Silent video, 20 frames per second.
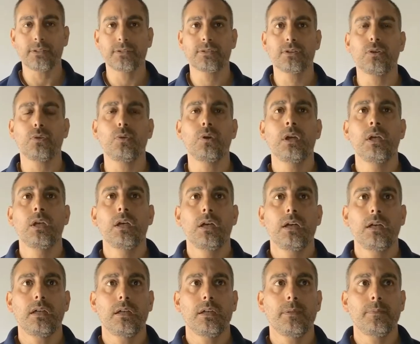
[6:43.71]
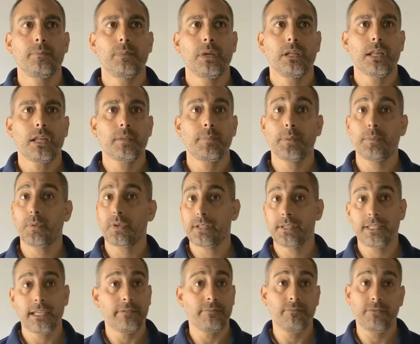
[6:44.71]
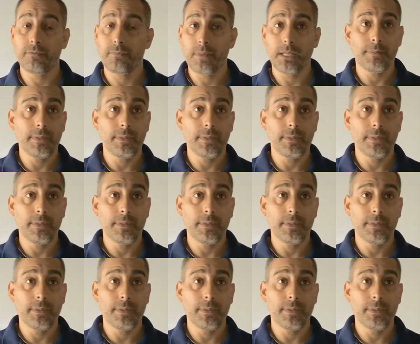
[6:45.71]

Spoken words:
So a lot of people can save for many,